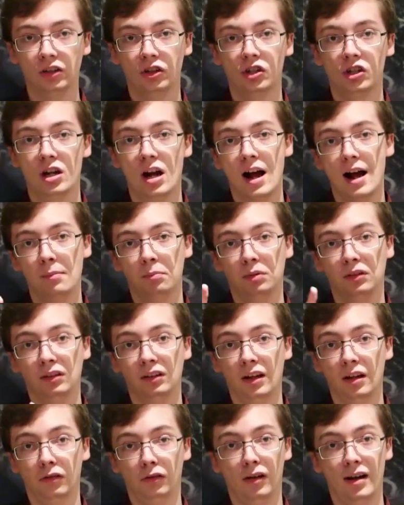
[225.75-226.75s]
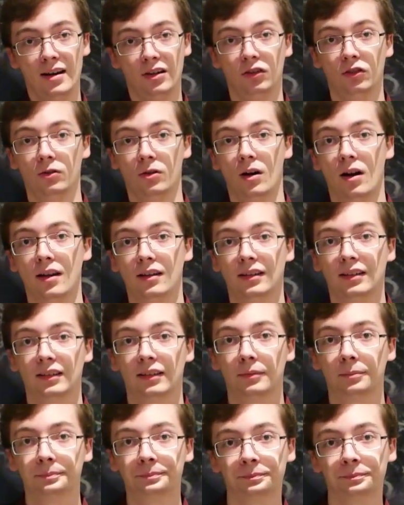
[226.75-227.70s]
shops, and restaurants.